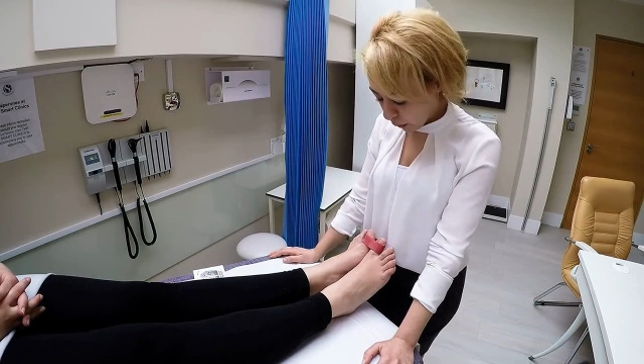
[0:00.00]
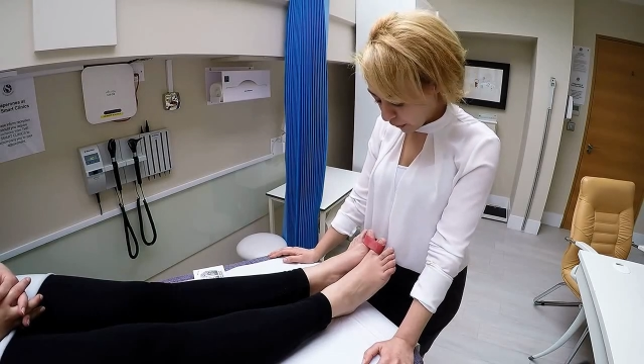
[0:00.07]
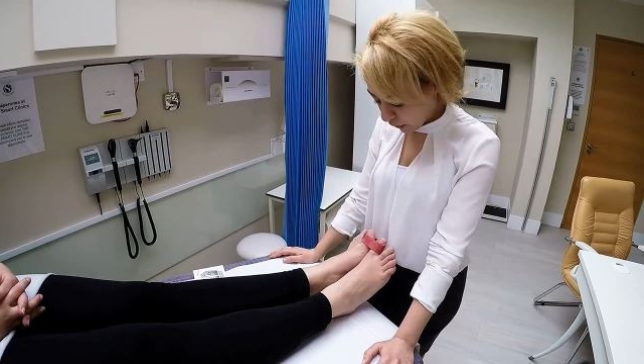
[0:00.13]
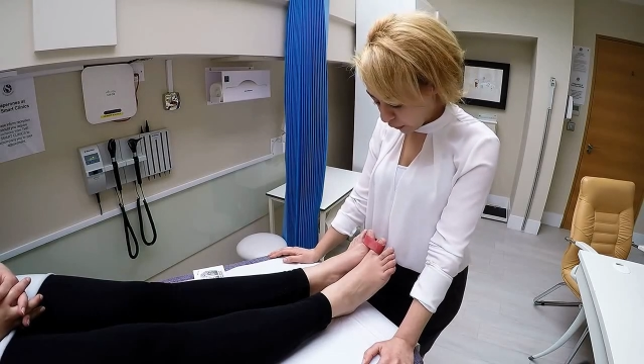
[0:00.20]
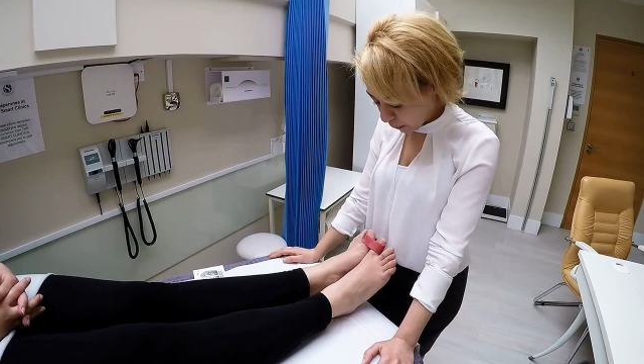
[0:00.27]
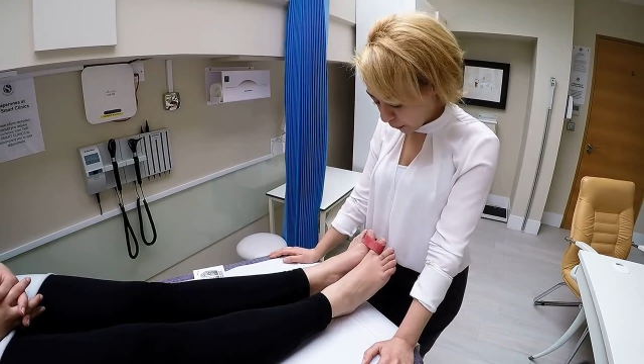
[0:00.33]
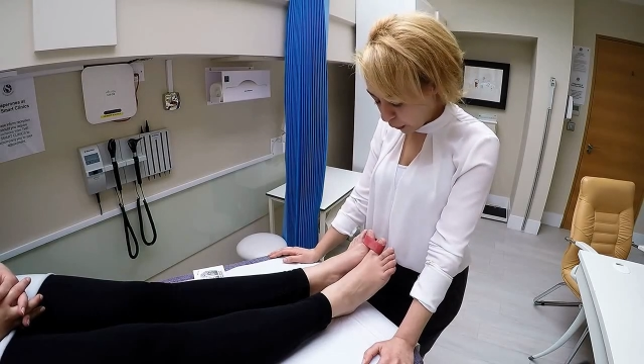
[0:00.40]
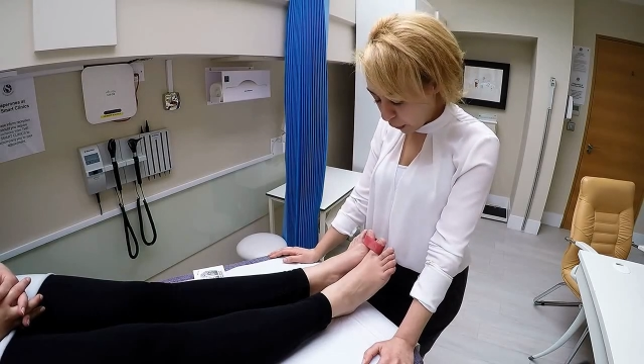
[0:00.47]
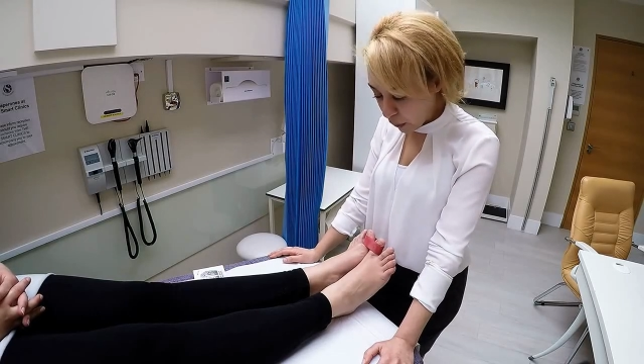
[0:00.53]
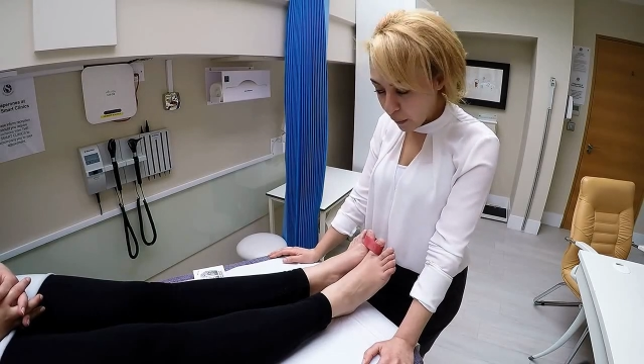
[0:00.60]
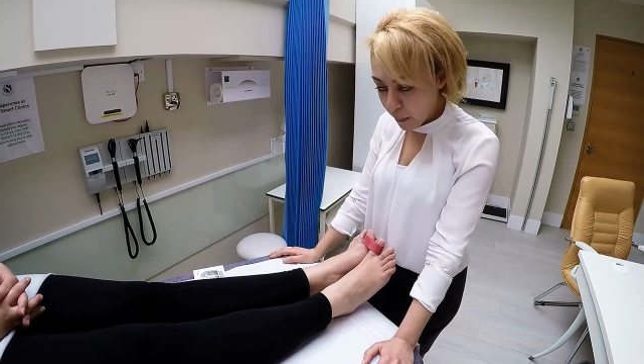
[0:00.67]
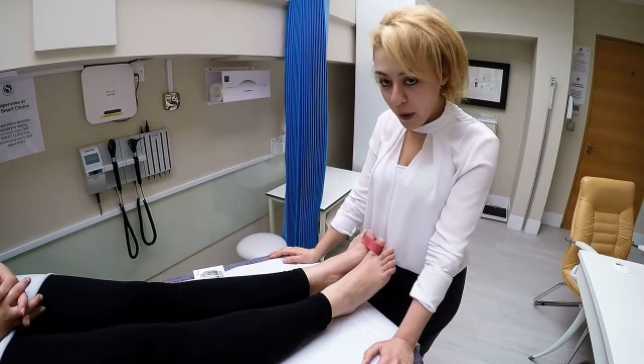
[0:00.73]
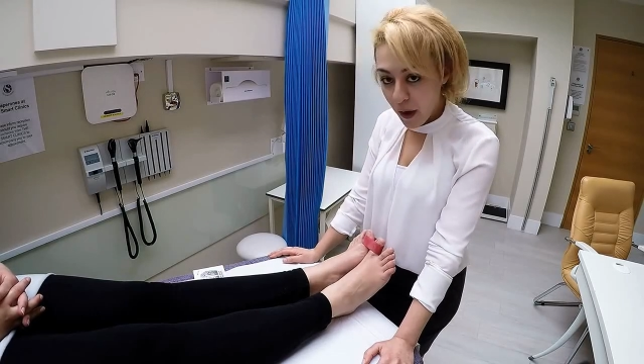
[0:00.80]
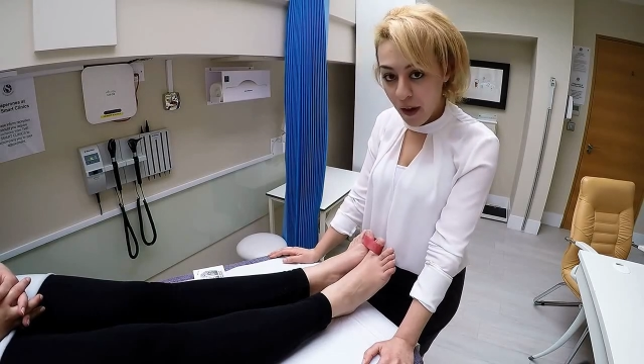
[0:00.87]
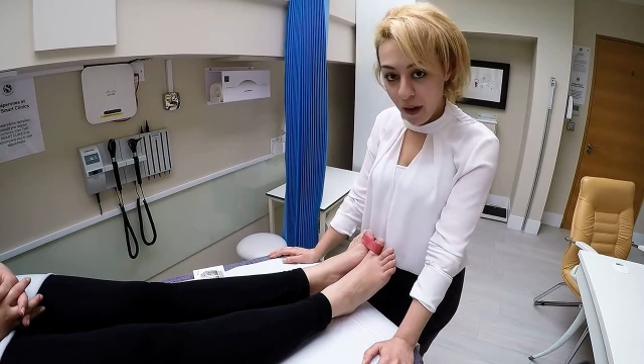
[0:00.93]
we want to
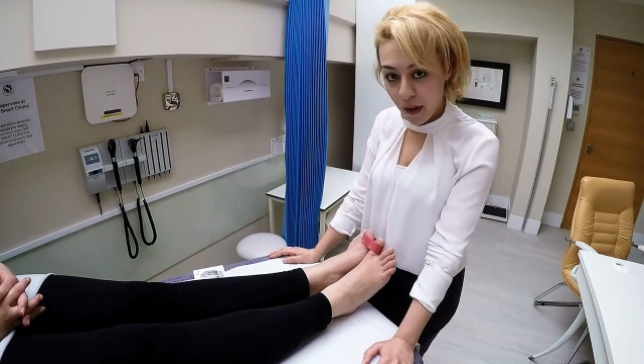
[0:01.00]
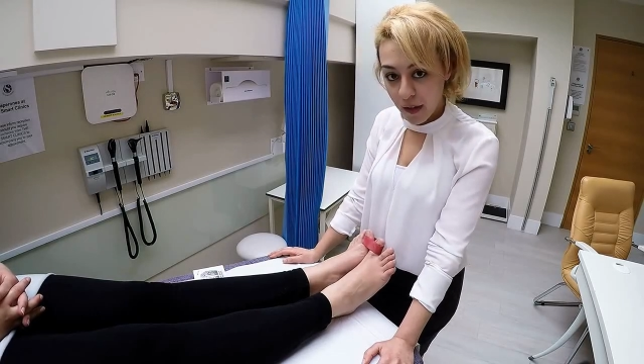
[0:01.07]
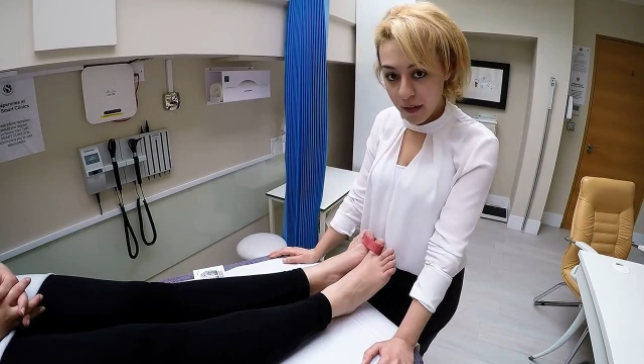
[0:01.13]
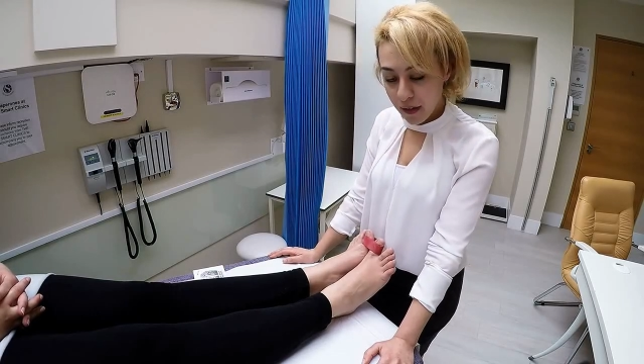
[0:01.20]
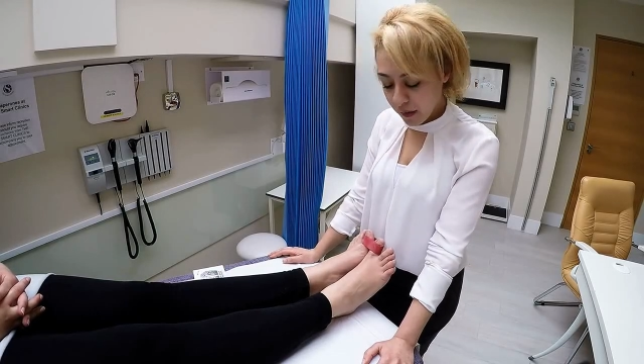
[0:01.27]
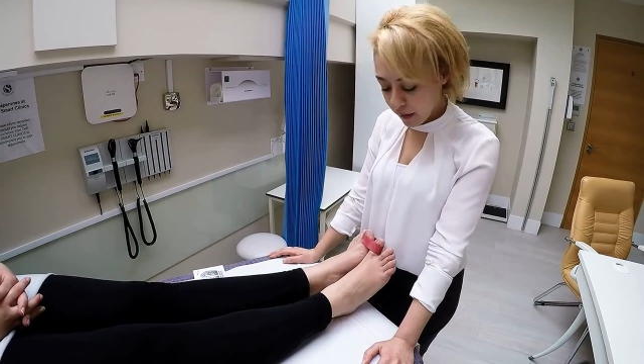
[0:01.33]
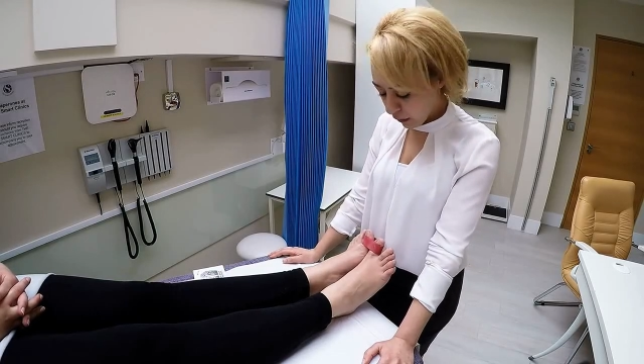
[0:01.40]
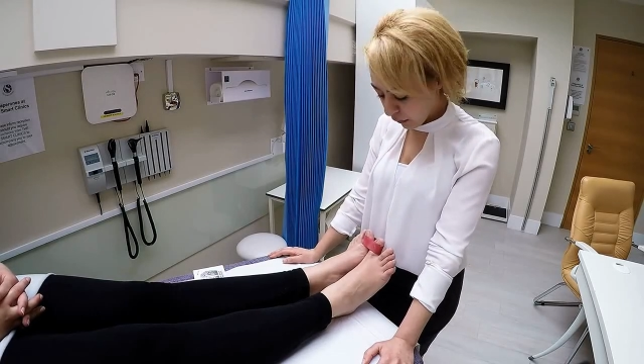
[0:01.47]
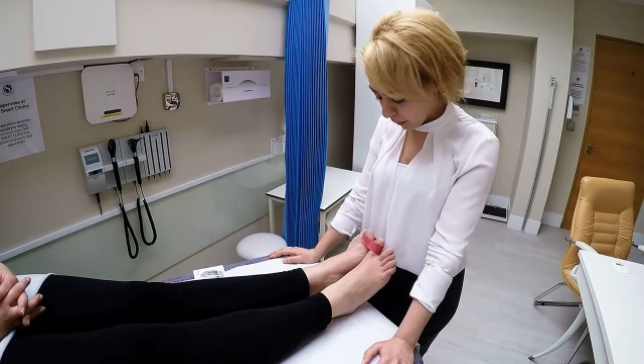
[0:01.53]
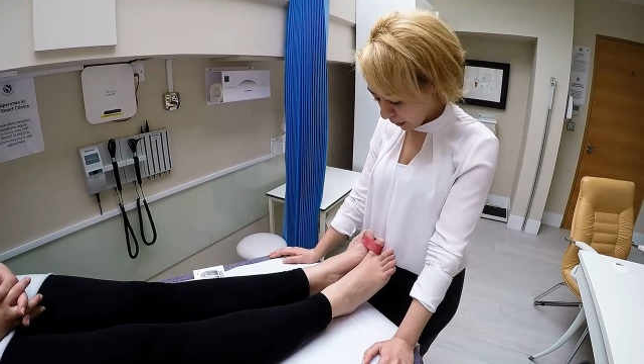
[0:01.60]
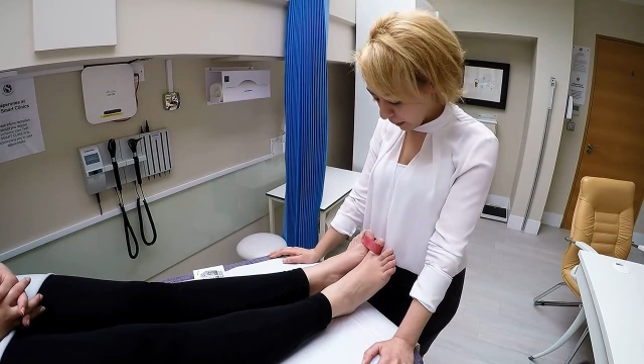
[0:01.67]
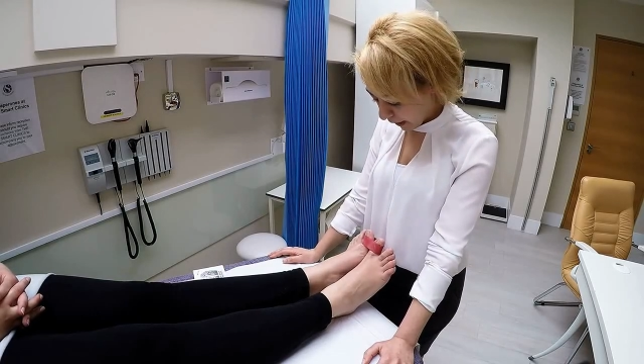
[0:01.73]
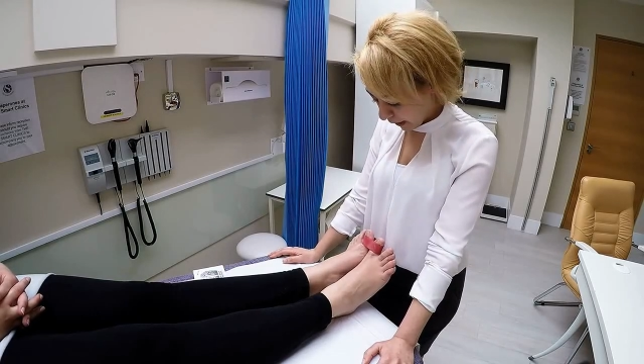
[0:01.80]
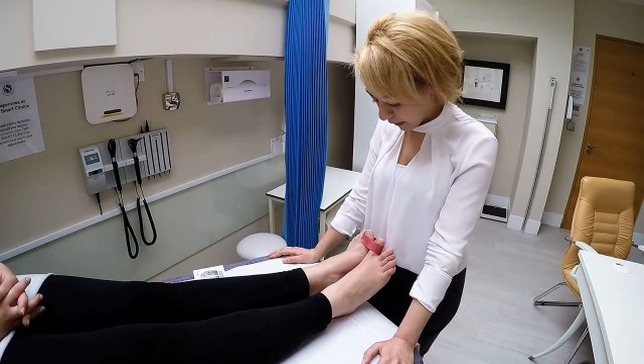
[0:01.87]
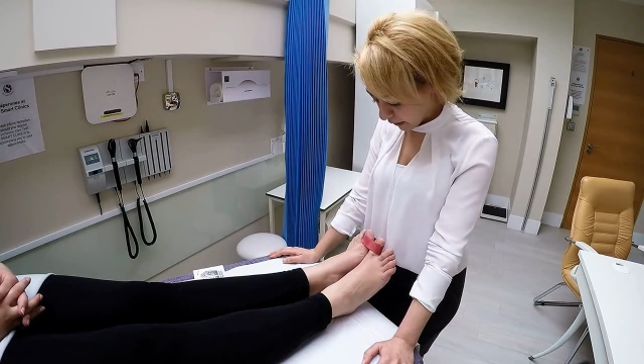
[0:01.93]
pull apart the
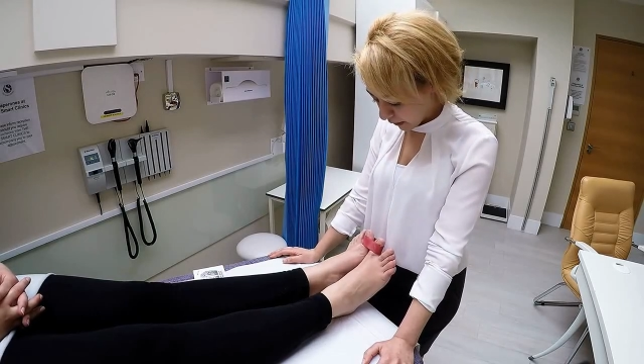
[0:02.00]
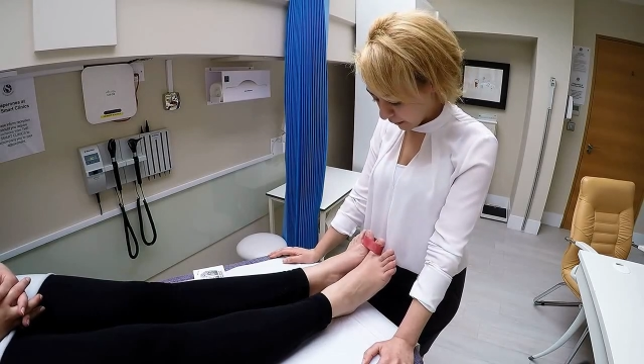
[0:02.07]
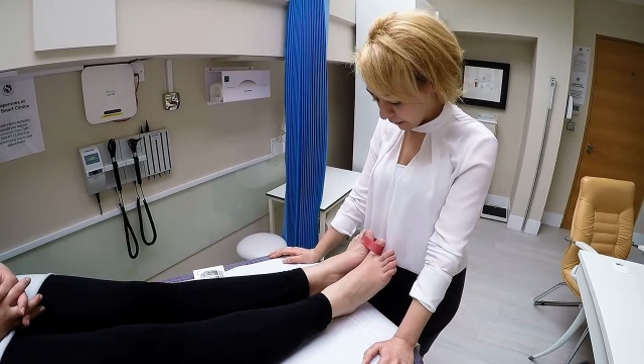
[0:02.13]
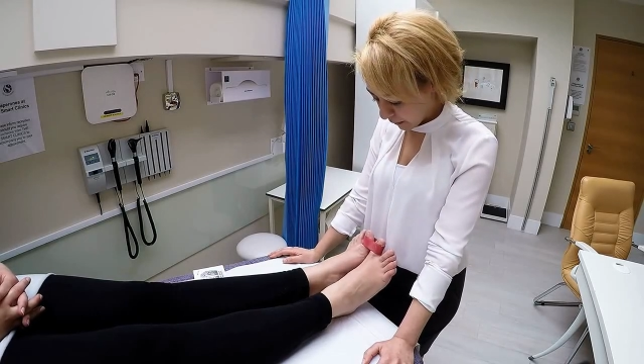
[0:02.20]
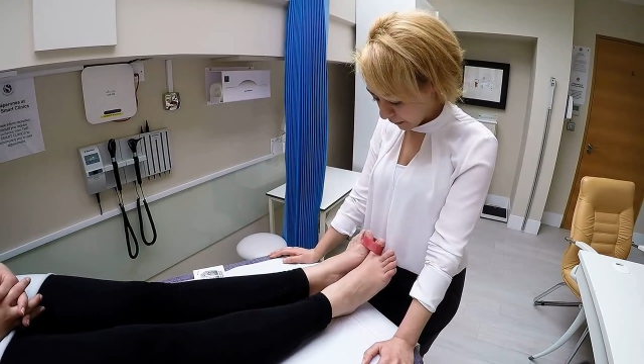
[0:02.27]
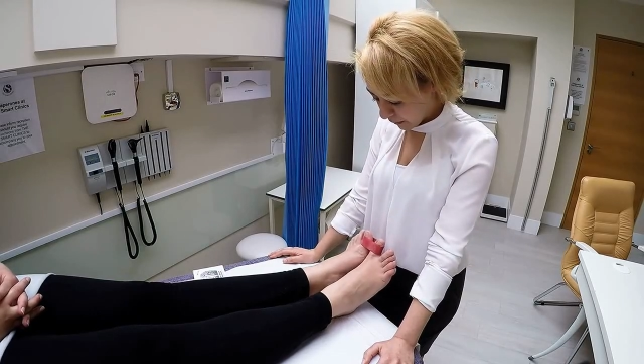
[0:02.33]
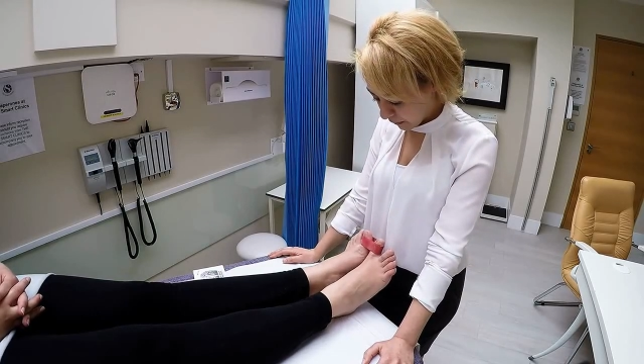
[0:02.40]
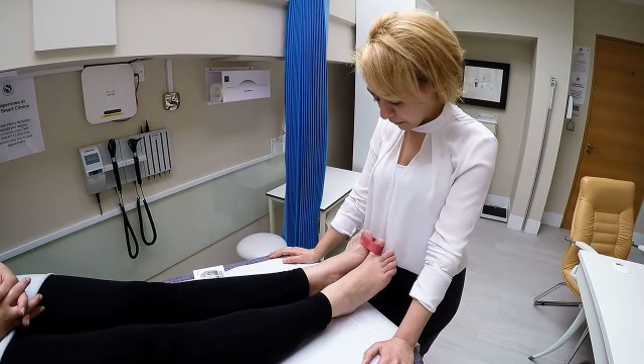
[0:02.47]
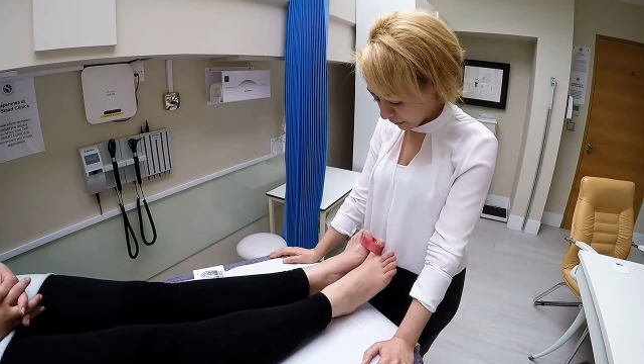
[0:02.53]
rubber band.